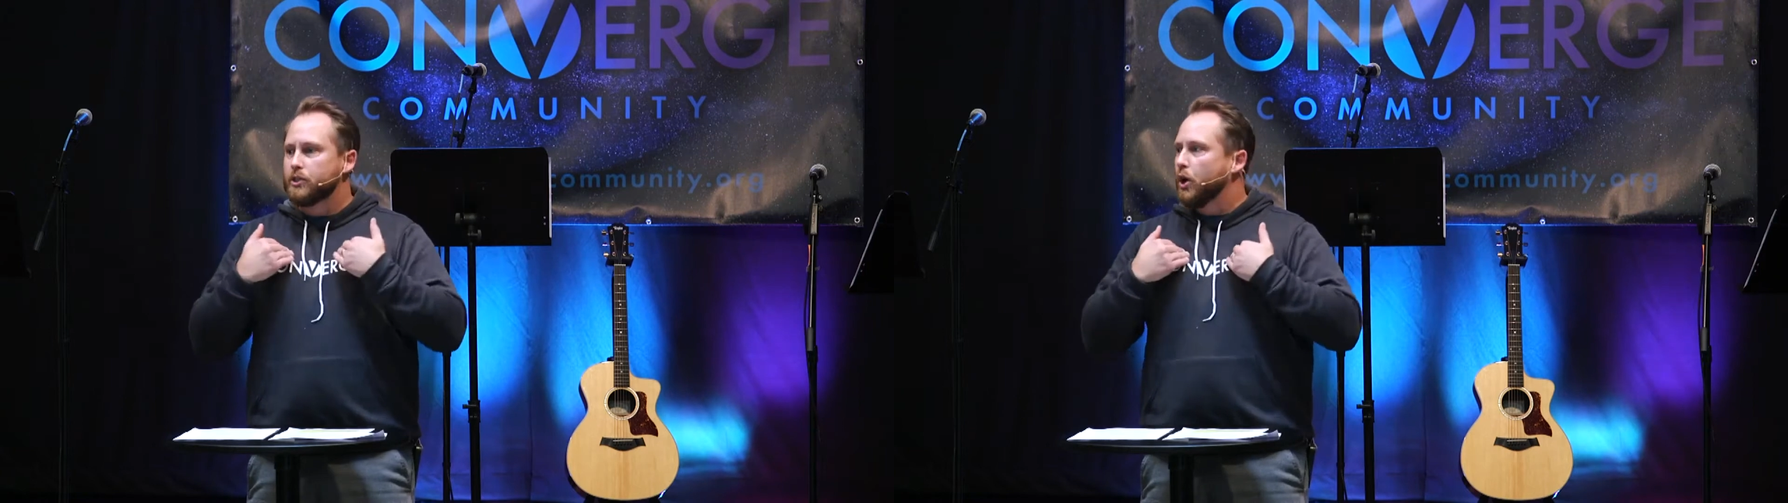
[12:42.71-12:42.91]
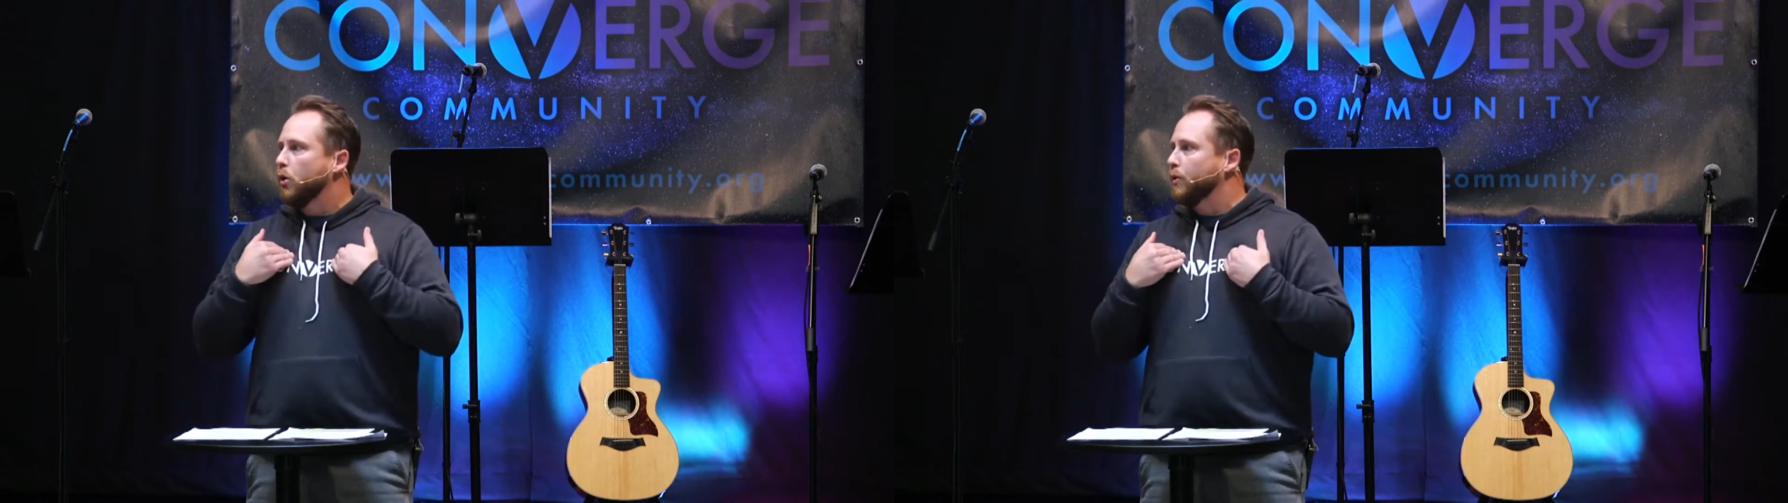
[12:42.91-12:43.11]

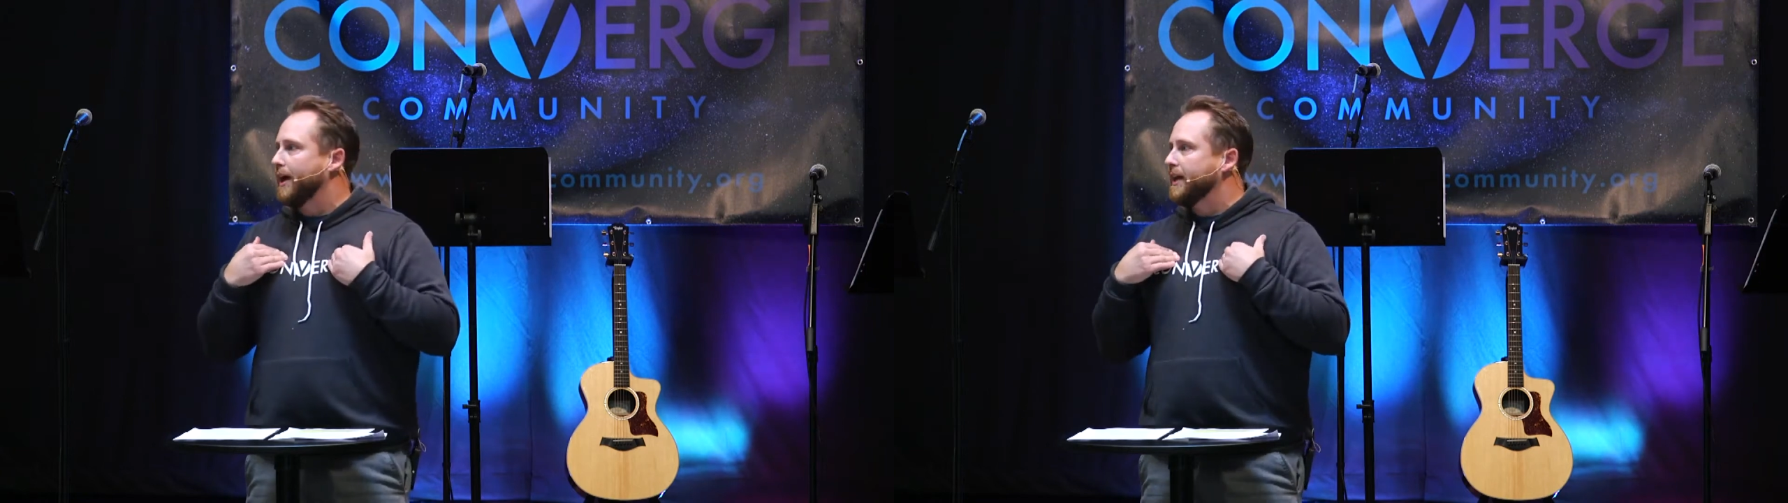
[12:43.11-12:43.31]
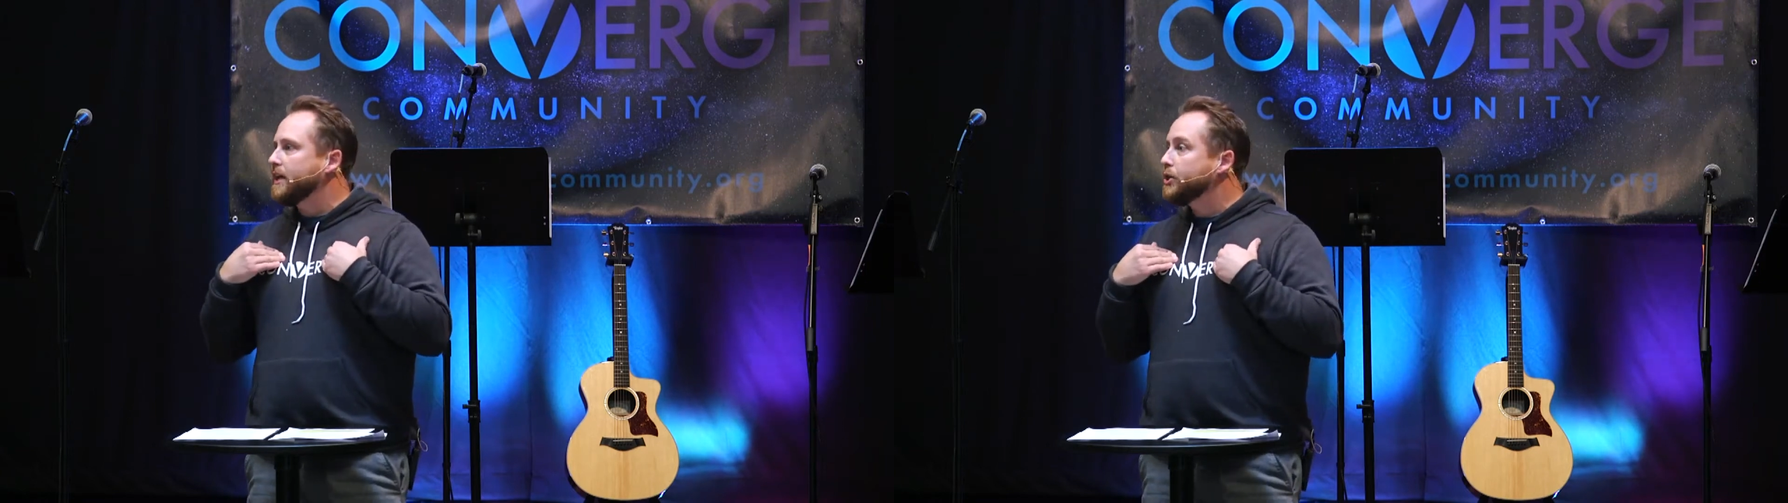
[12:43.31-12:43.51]
tone
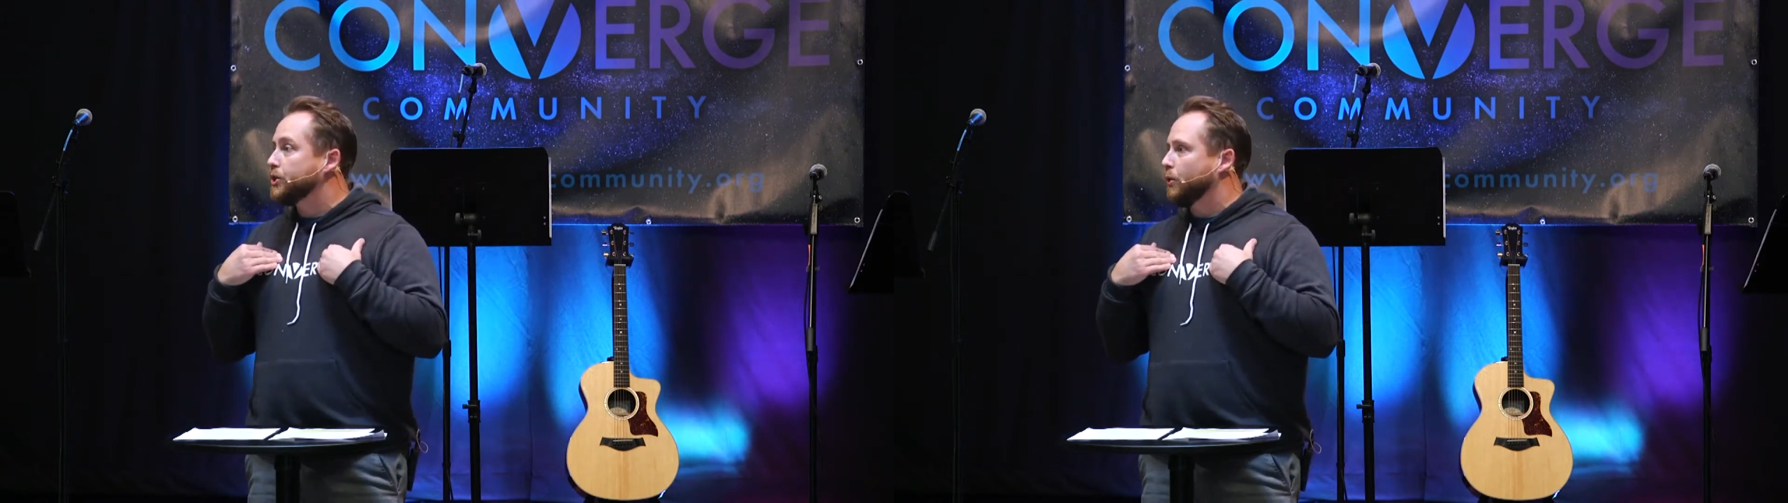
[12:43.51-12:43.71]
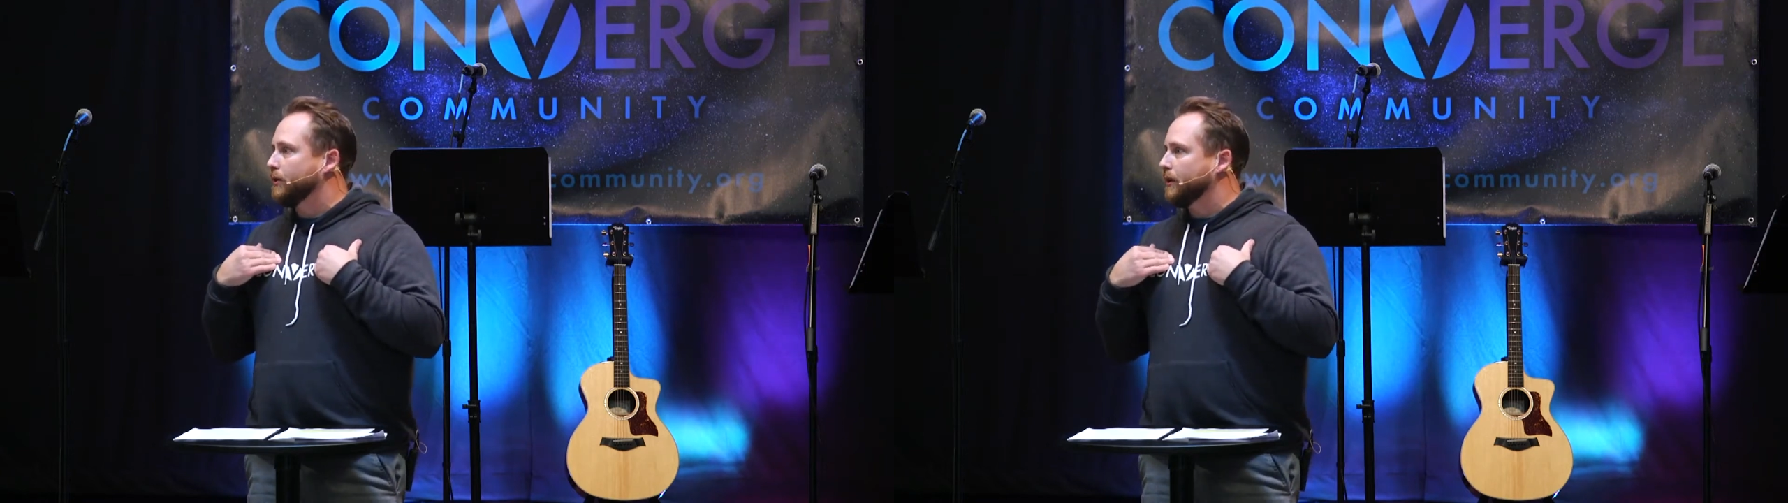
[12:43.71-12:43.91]
on his
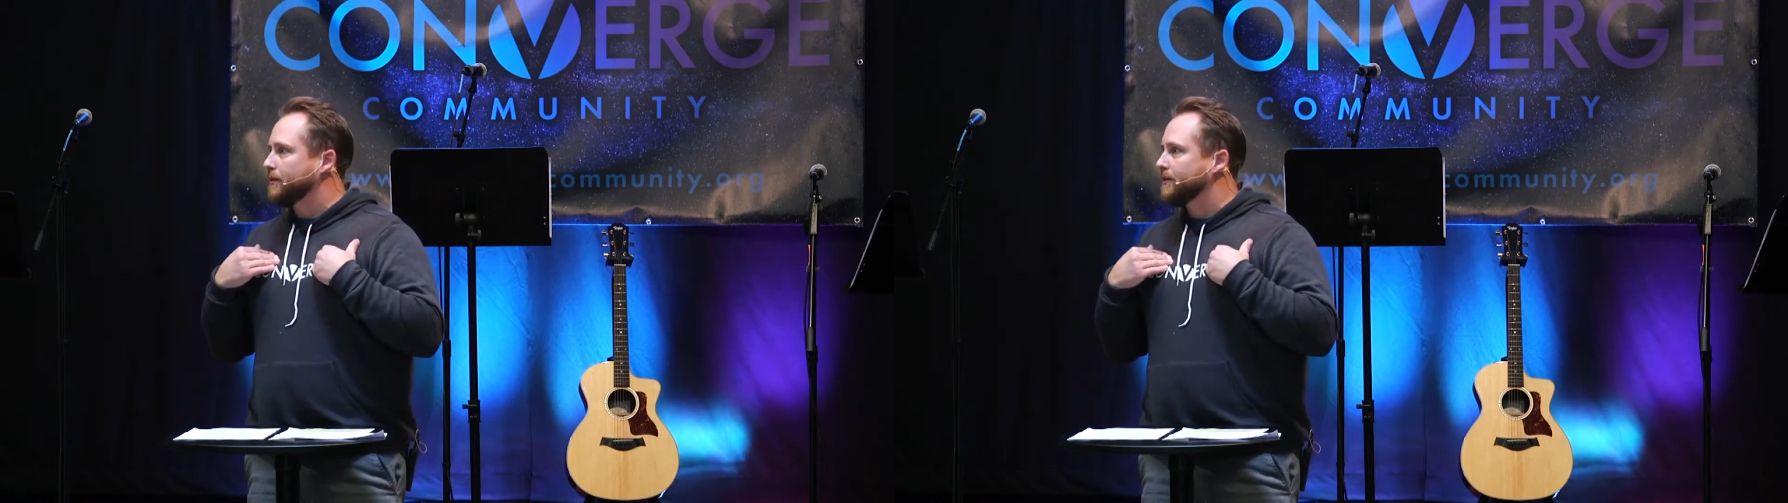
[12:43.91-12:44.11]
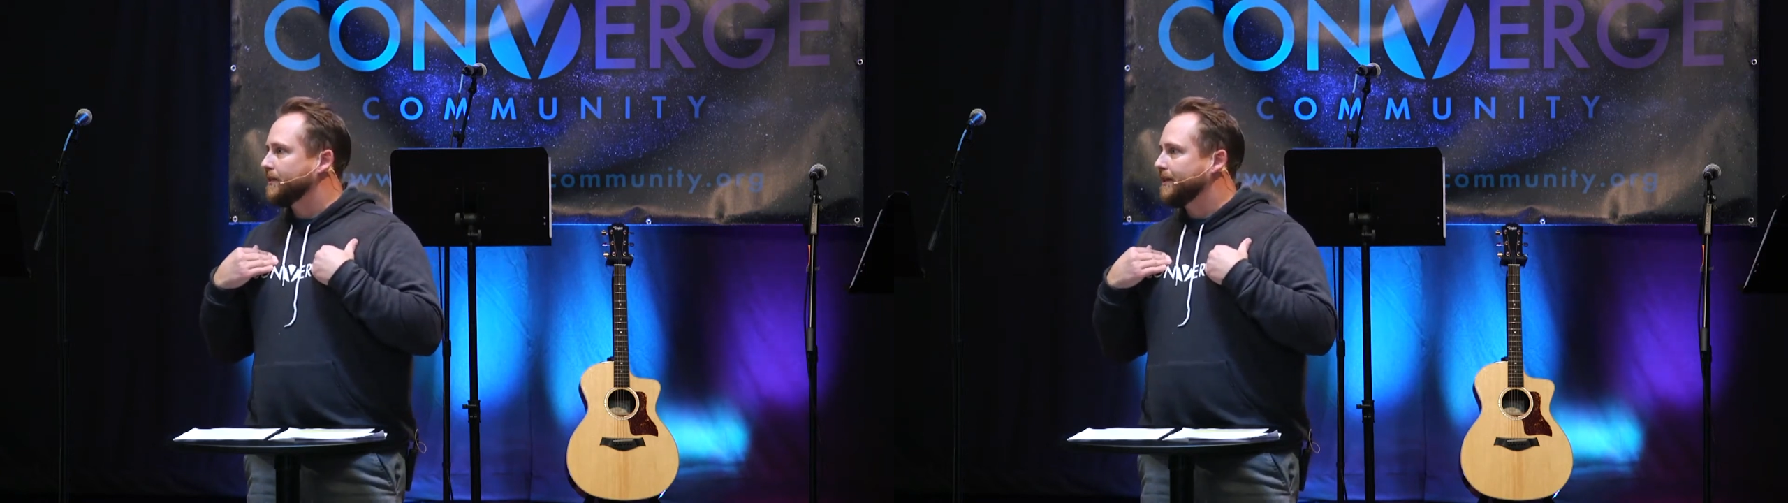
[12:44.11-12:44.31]
shoulders.